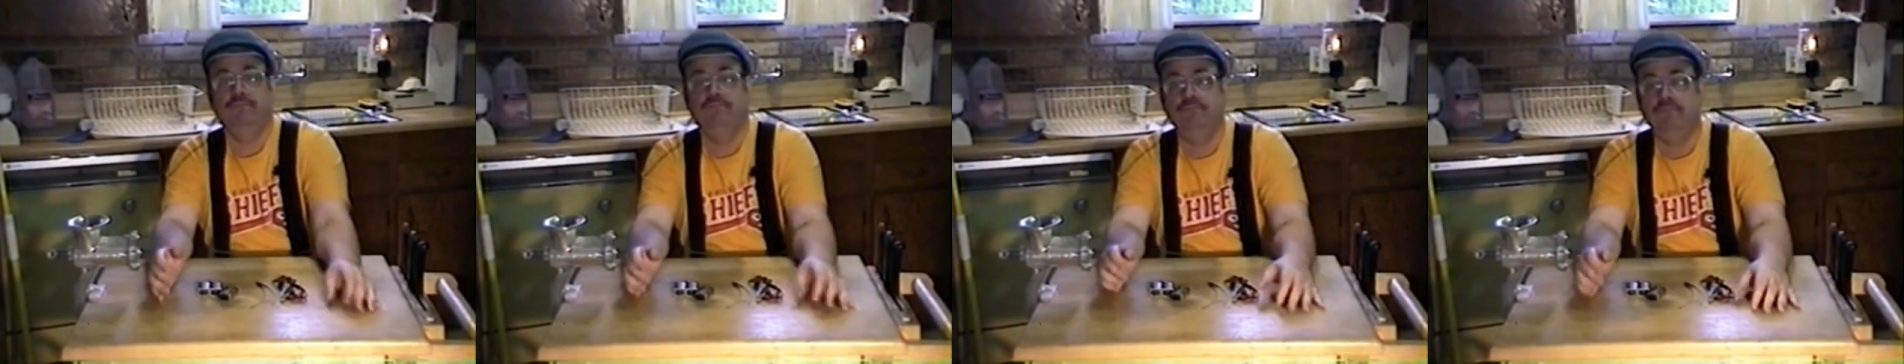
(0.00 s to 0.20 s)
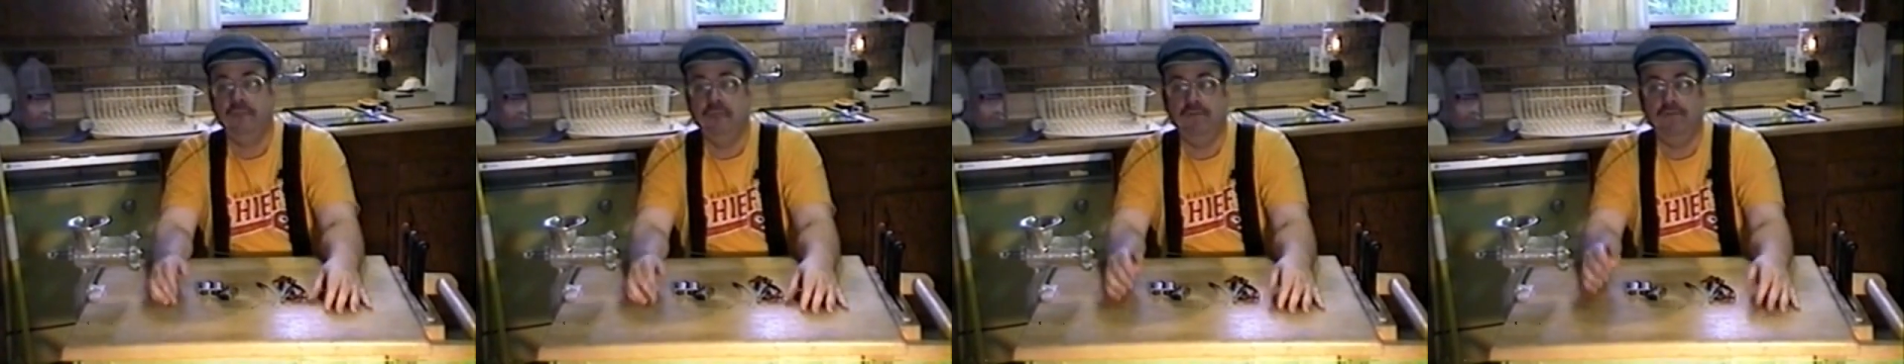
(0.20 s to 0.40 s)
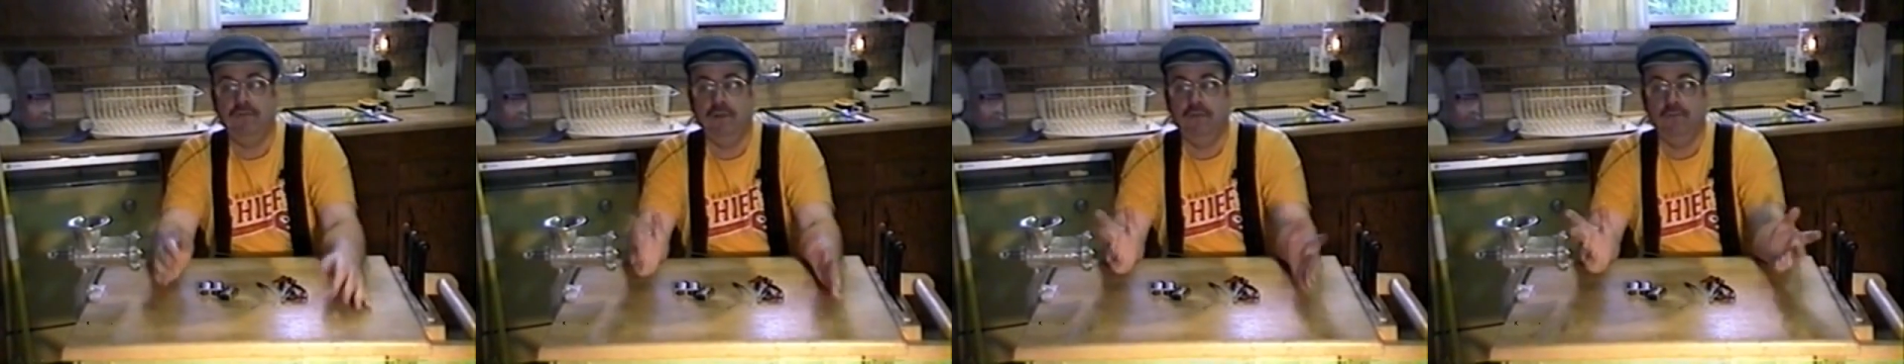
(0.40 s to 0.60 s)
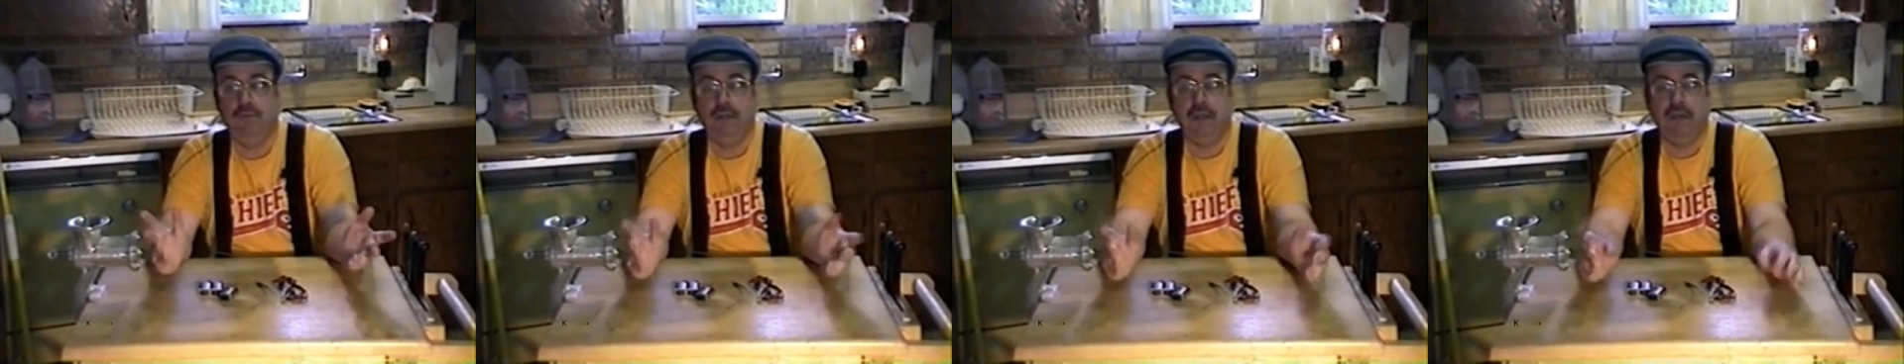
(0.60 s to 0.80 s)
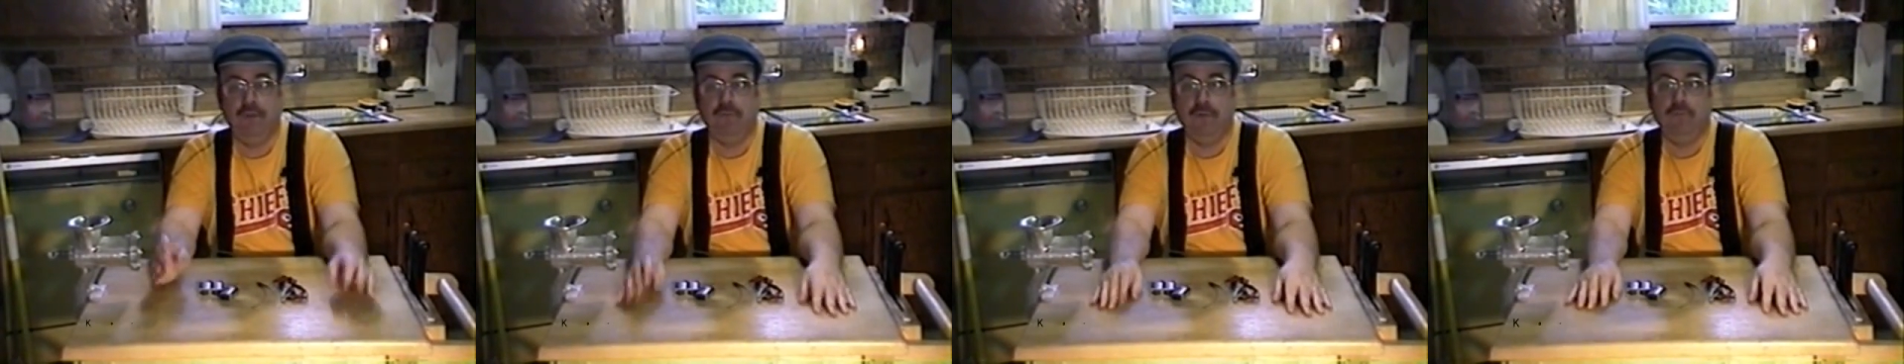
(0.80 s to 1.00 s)
even if we
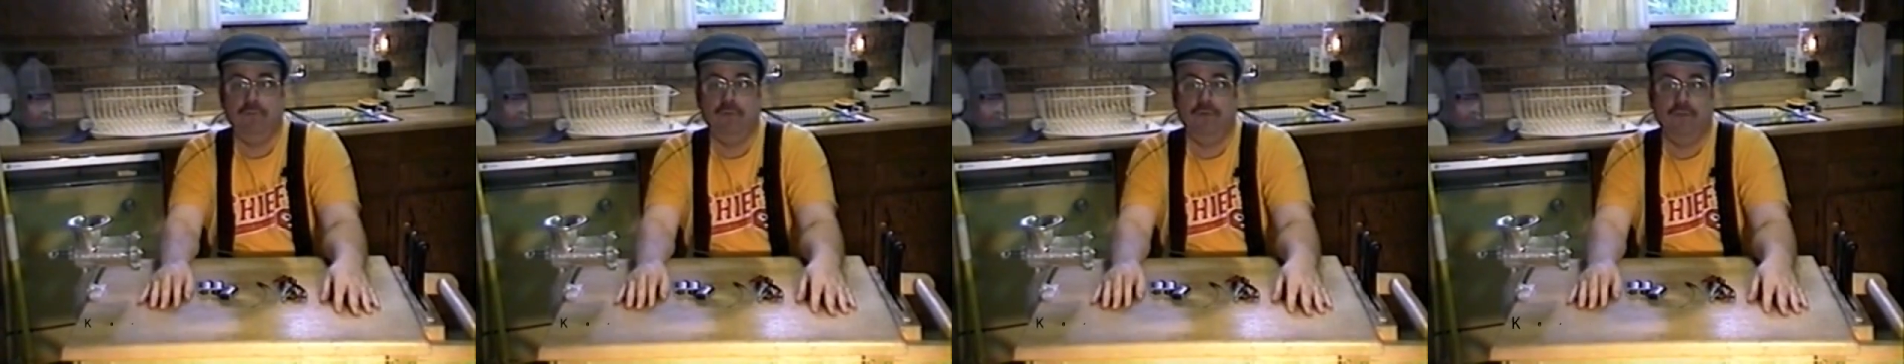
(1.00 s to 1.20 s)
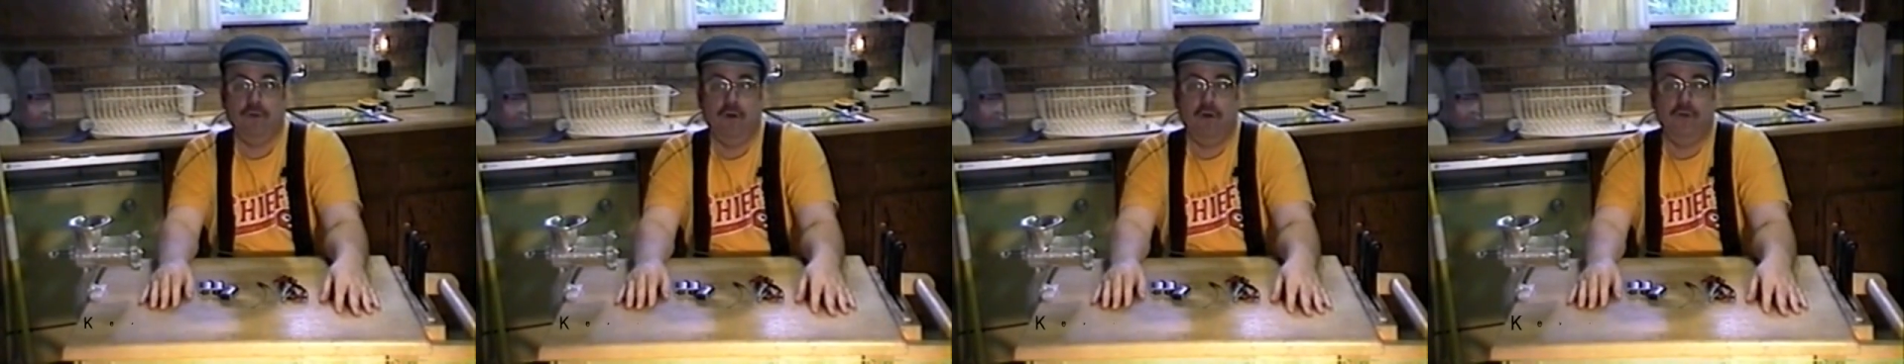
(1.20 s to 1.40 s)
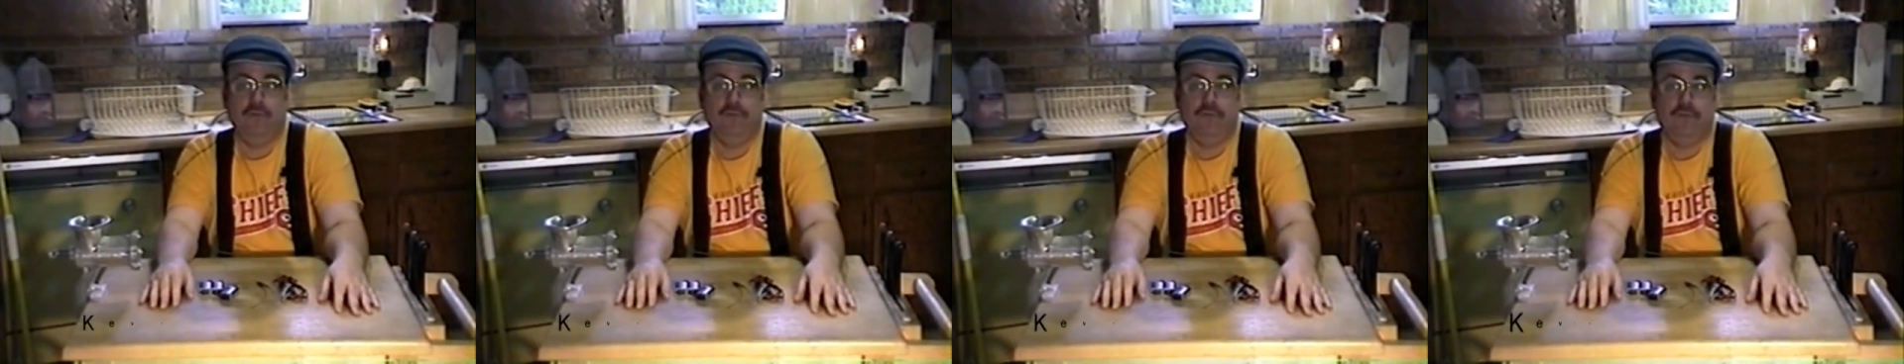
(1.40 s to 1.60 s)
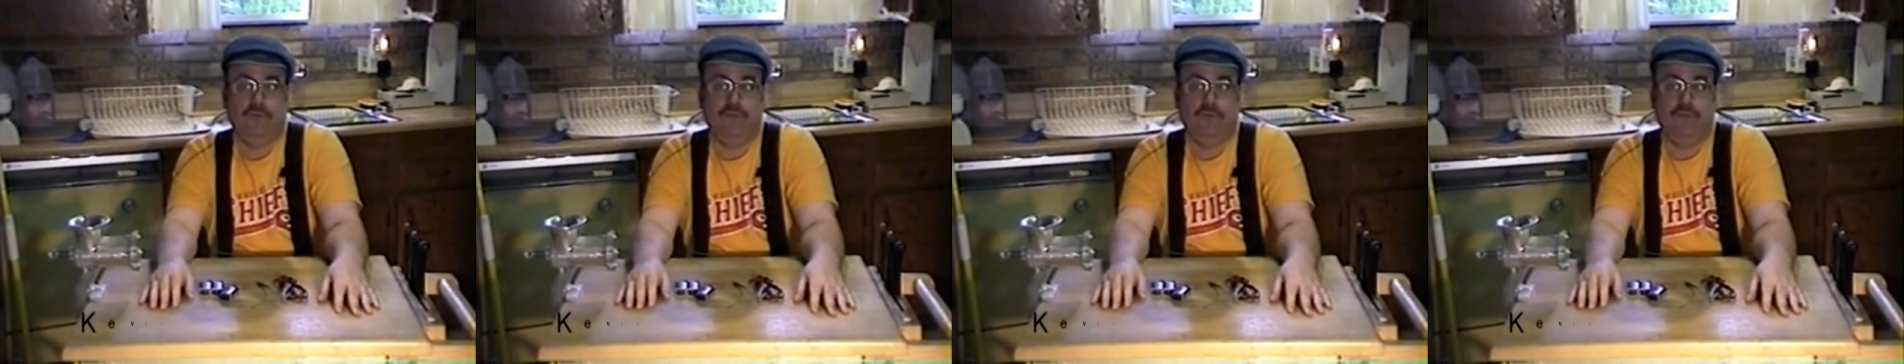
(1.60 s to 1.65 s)
come up with all the